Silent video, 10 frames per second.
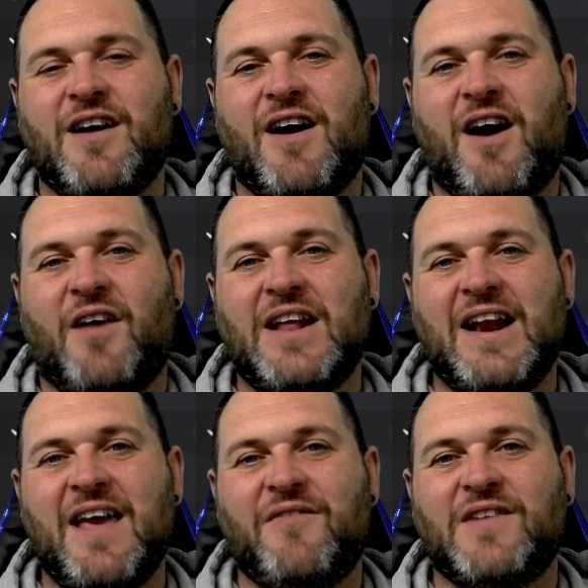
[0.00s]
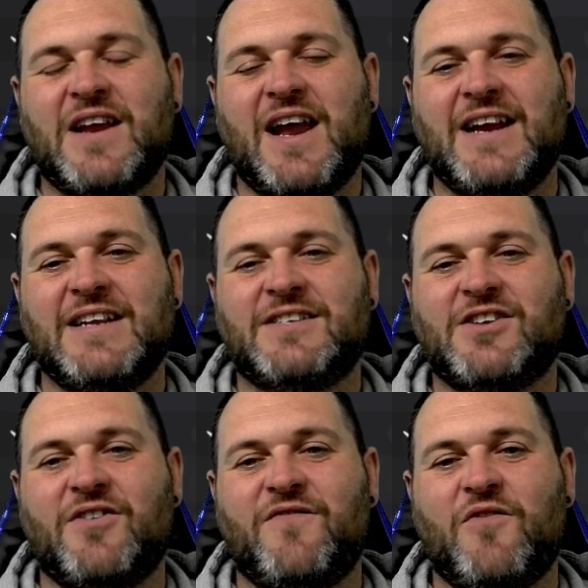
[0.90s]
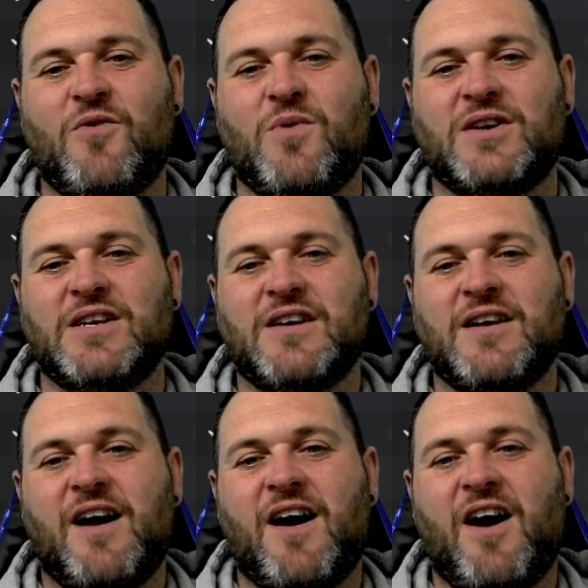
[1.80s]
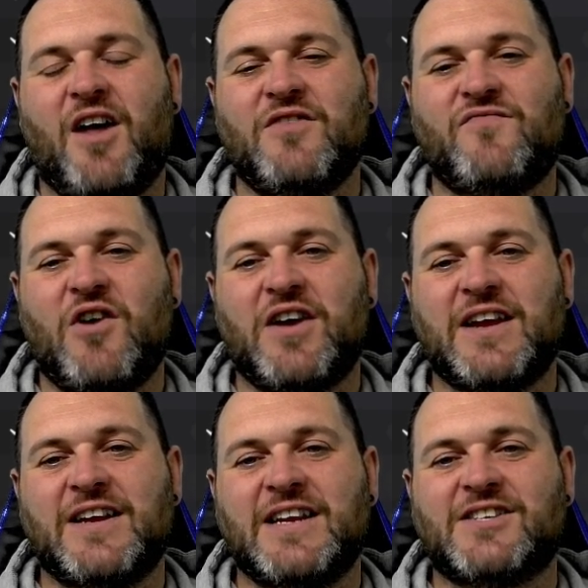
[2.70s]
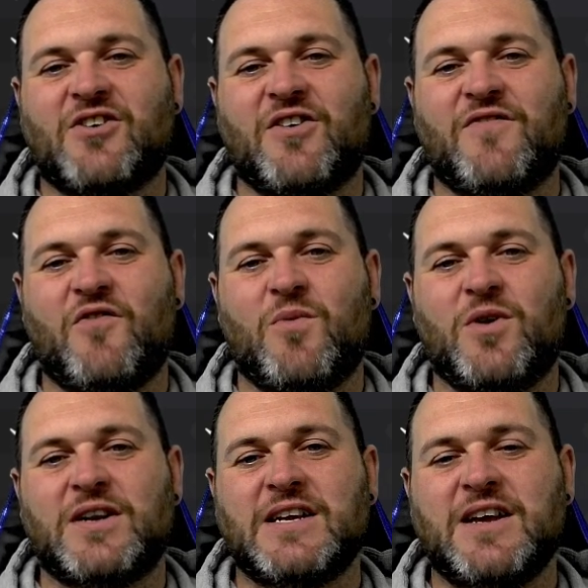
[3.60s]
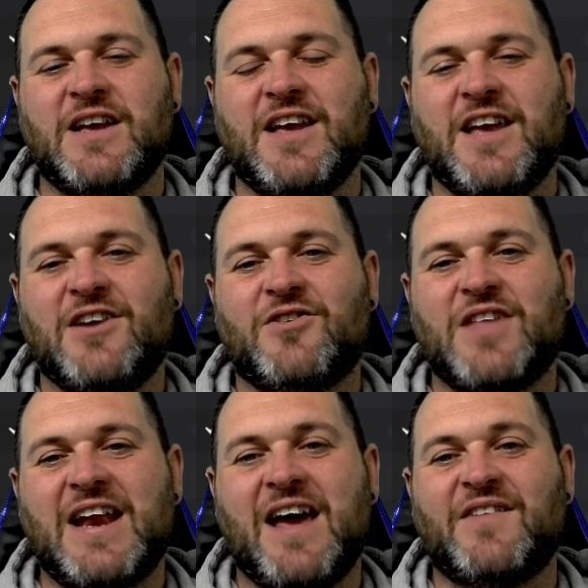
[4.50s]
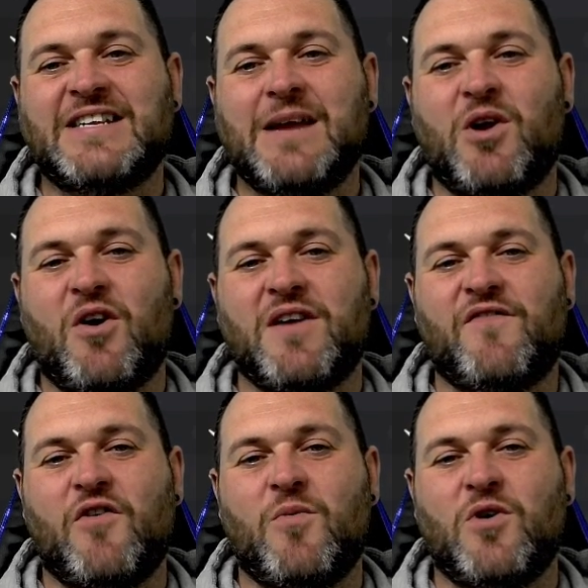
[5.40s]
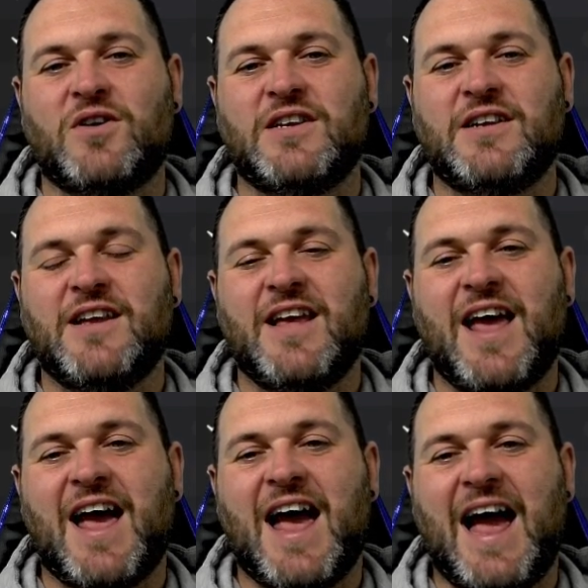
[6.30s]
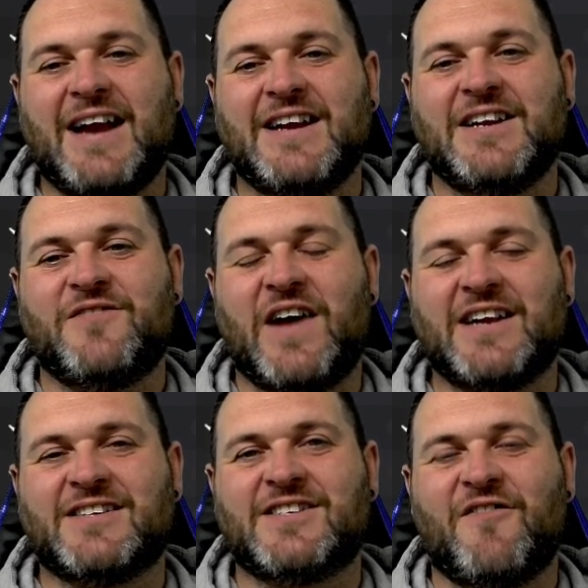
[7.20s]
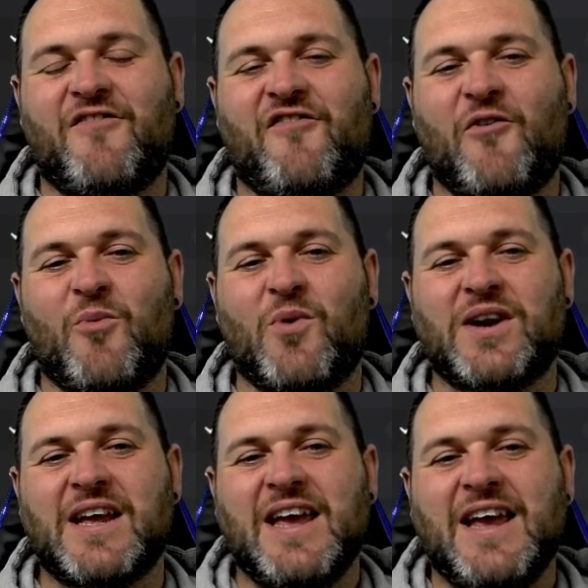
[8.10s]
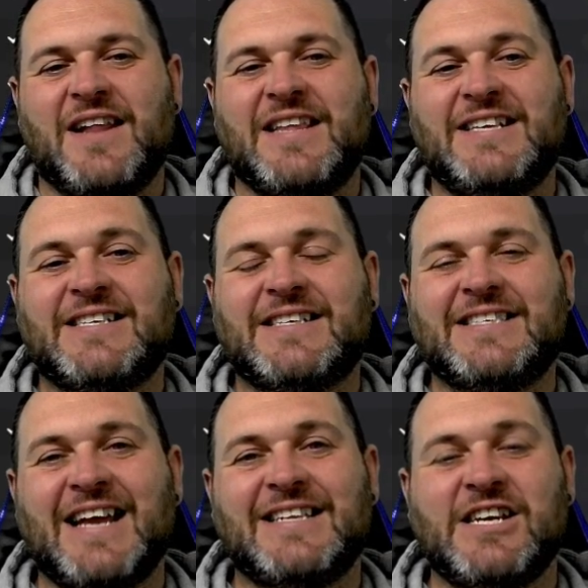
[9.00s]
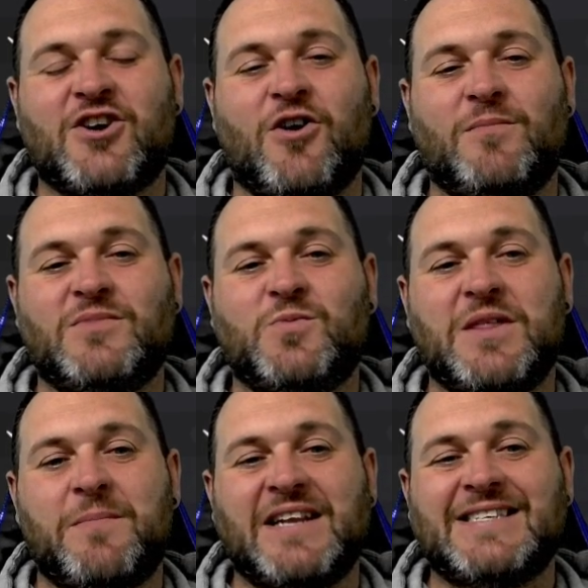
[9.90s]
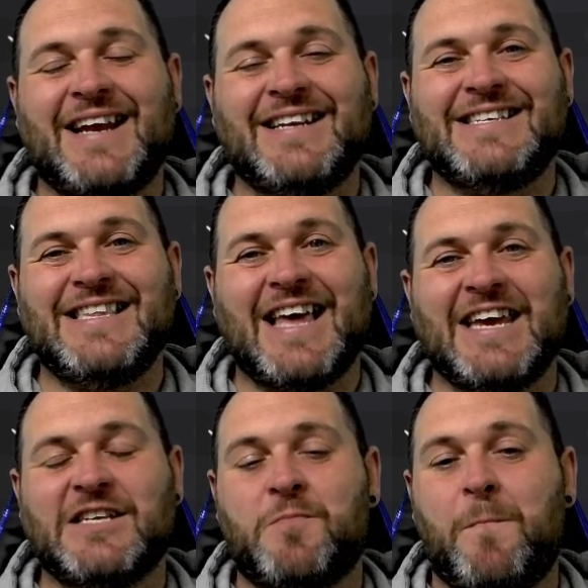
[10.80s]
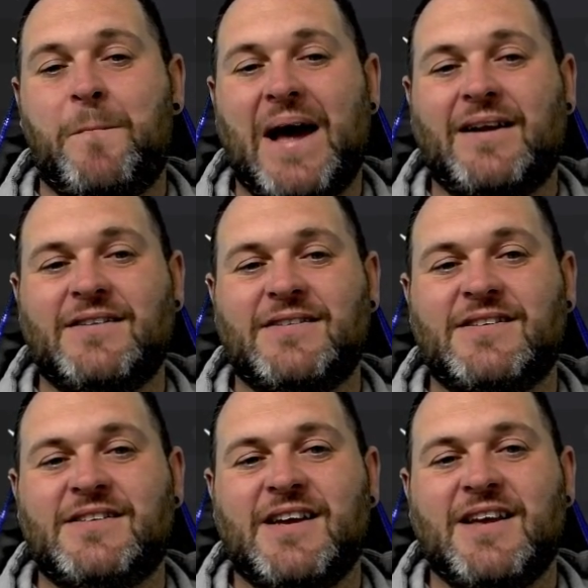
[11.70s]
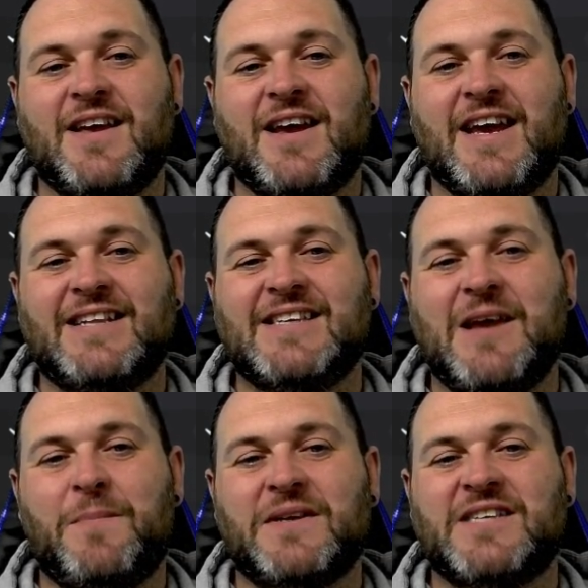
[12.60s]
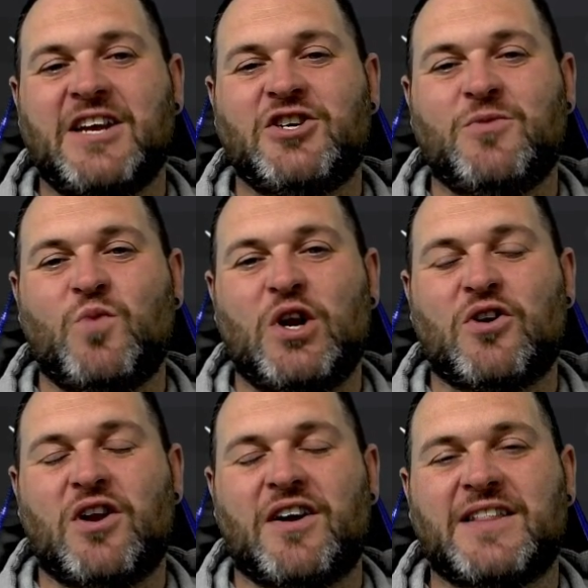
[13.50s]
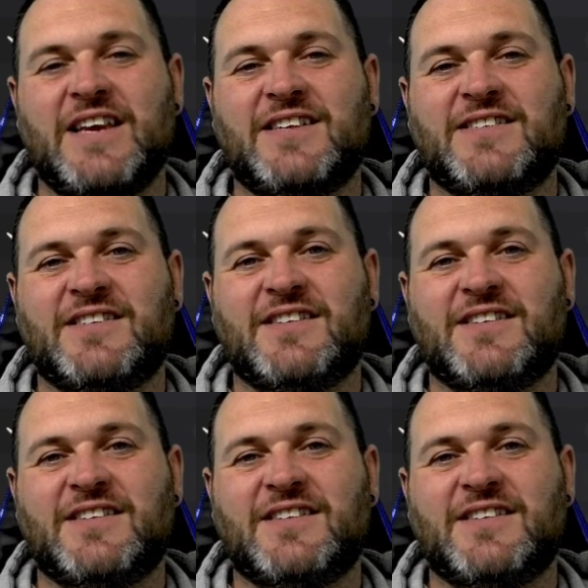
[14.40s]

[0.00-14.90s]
On the left, an inside forward. On the right, an inside forward. You'll then have a deep-lying forward and an advanced forward. This tactic comes with a mentality that is balanced. It's in possession will look like this.